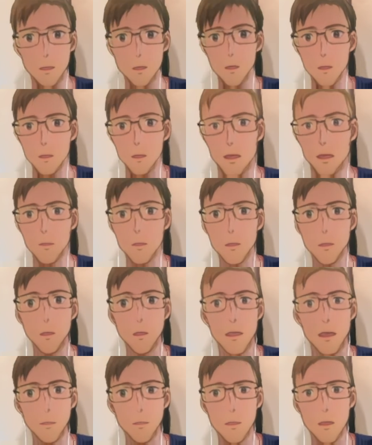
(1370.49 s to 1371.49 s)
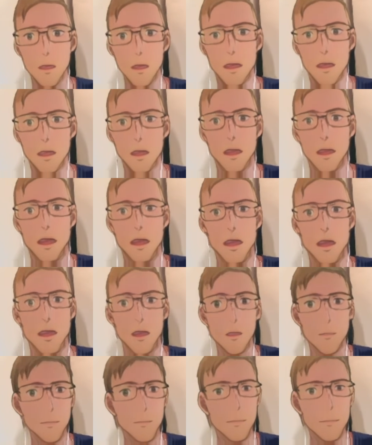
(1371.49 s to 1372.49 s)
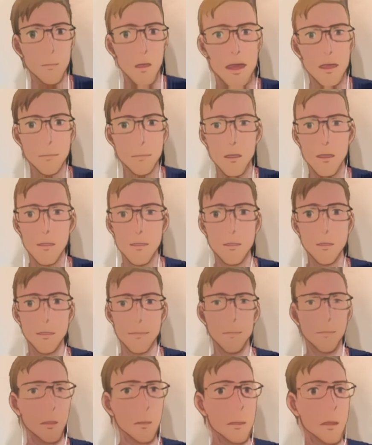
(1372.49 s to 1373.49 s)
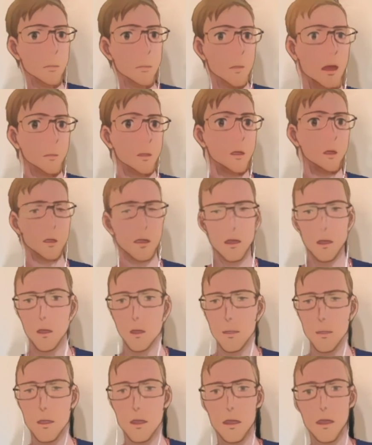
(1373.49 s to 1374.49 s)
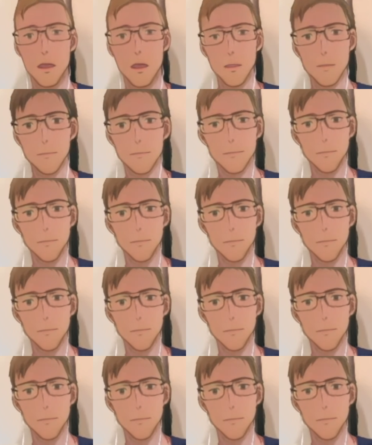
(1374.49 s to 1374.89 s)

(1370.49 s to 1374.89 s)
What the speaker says: So if you don't have a basement, maybe not such a good idea.